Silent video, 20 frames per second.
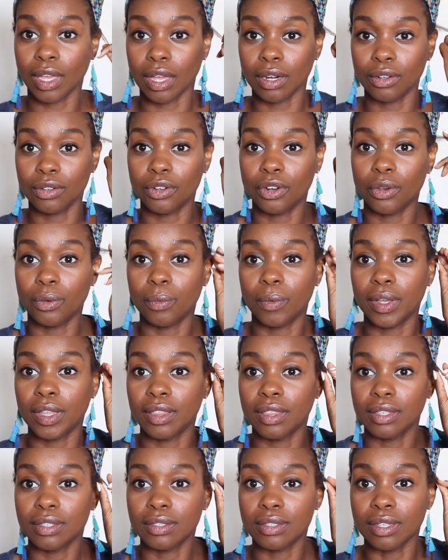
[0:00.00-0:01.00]
I don't know what
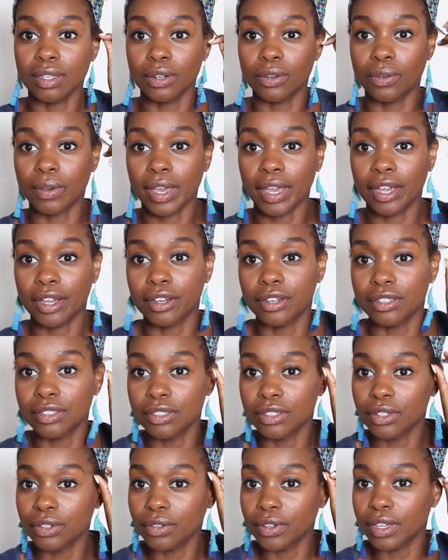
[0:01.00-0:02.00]
this little hair
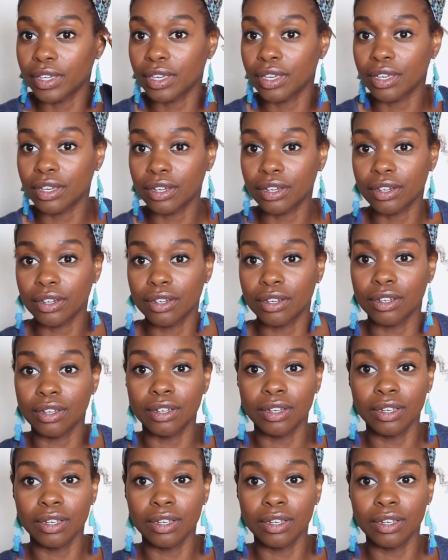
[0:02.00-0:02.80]
is doing here.